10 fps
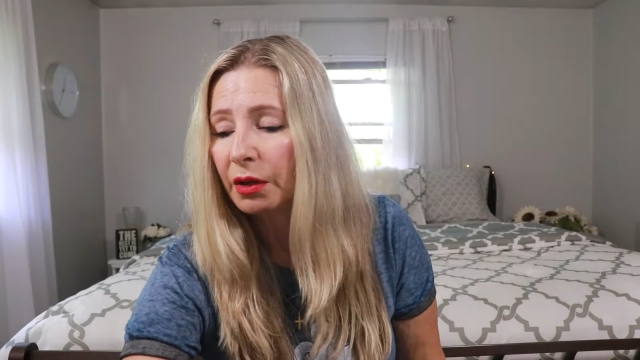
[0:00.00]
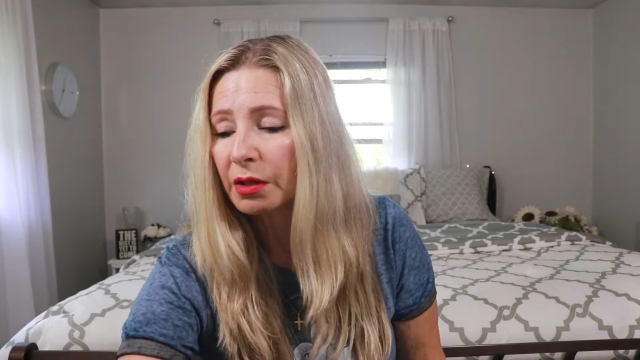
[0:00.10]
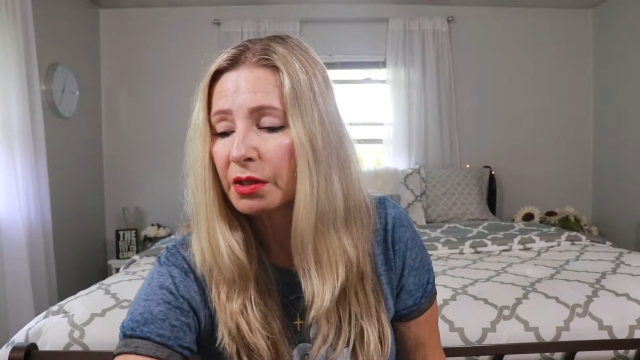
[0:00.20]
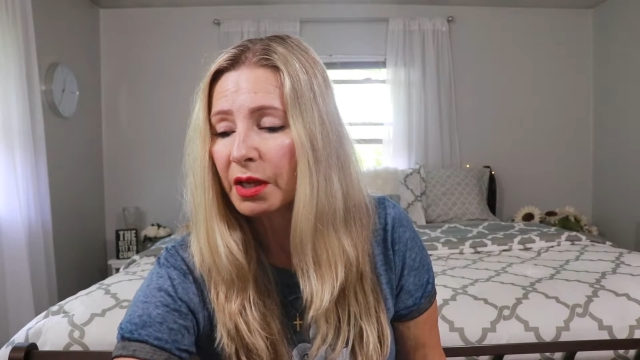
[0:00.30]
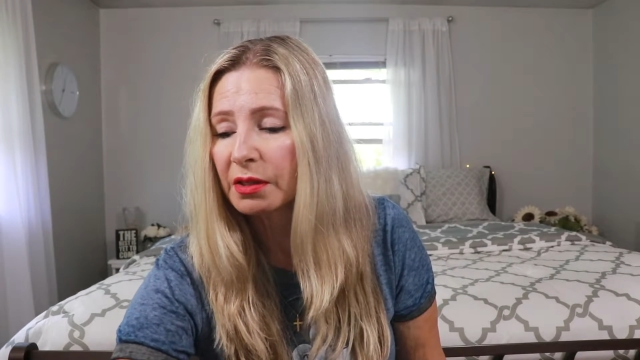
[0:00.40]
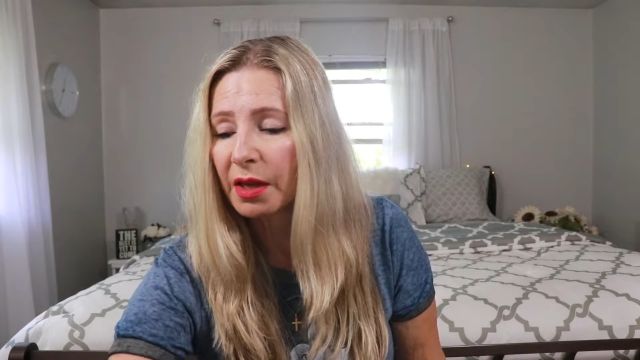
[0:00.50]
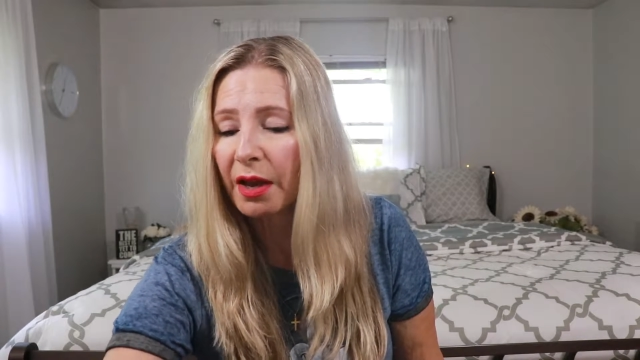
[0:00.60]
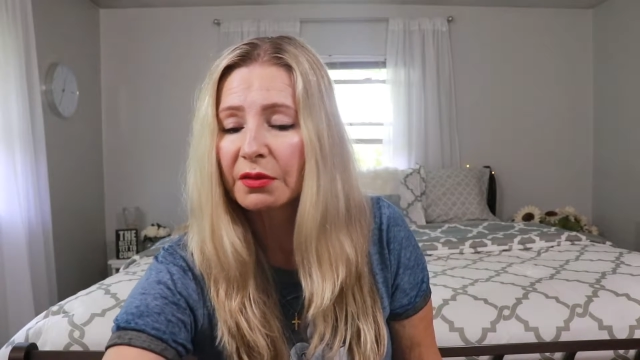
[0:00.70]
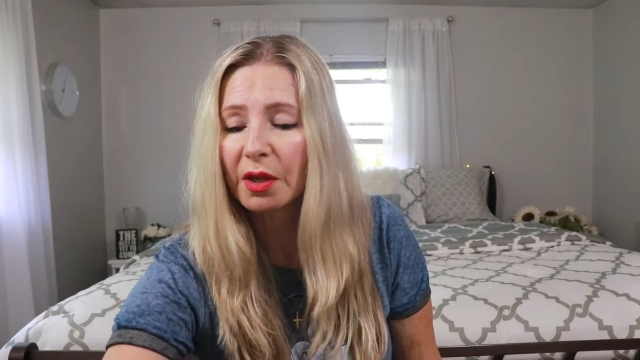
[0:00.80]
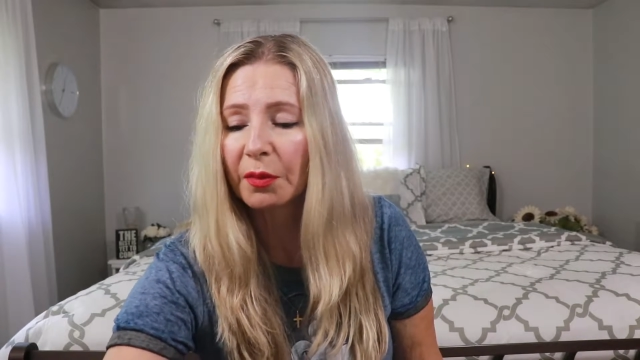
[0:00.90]
it's nice to
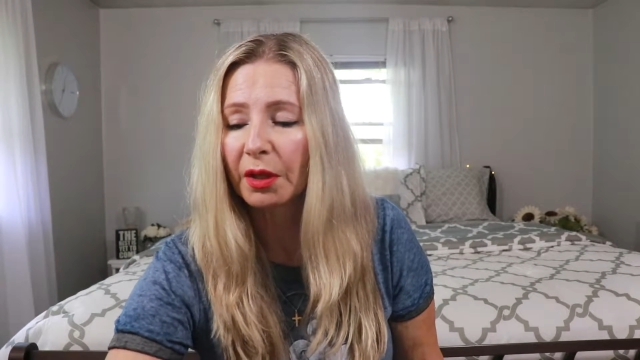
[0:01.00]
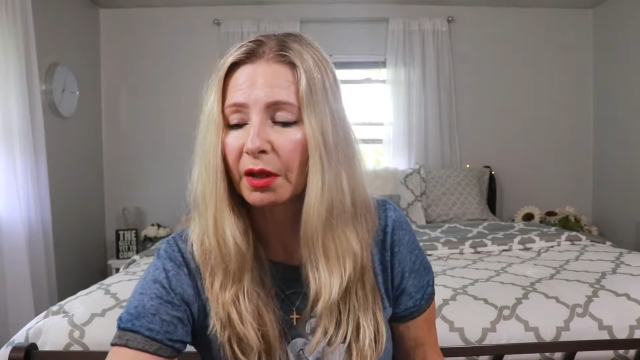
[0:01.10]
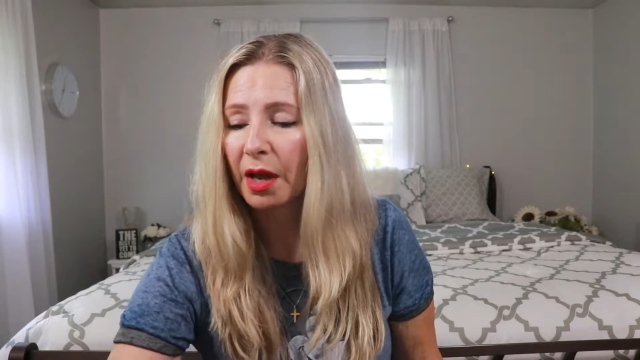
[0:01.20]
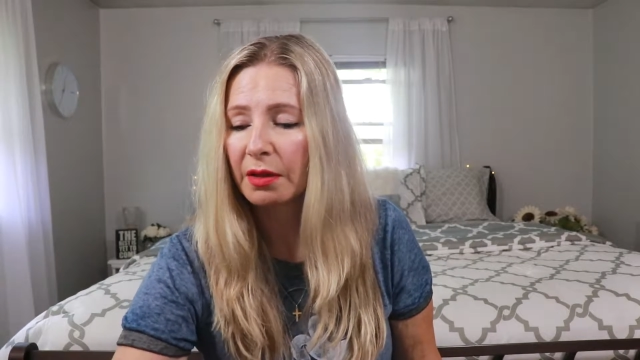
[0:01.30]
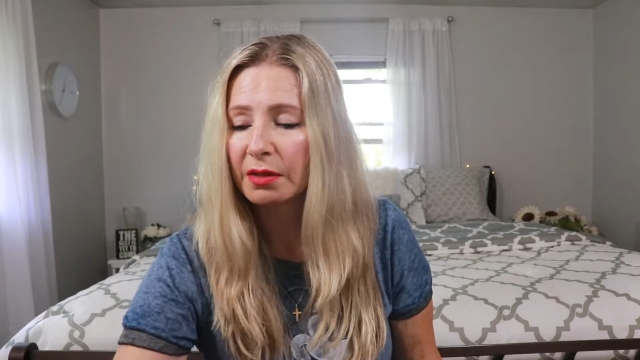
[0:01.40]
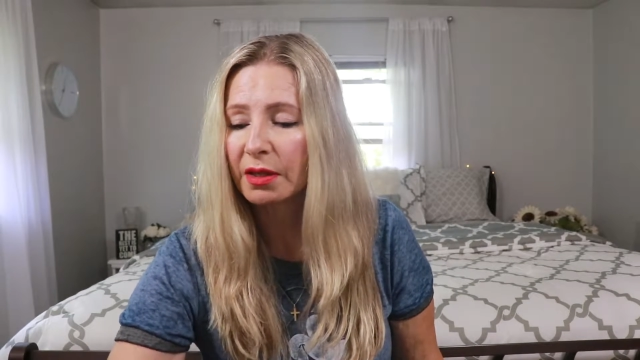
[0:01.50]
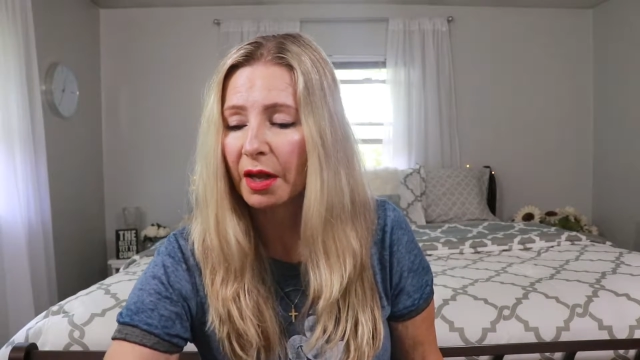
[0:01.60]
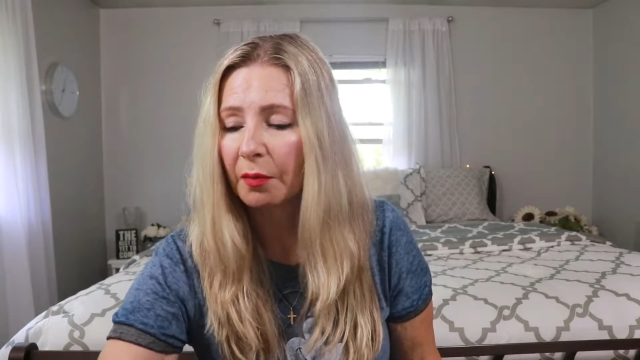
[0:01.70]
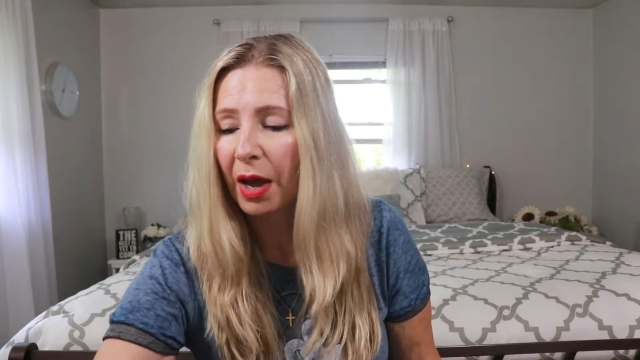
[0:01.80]
have something that has staying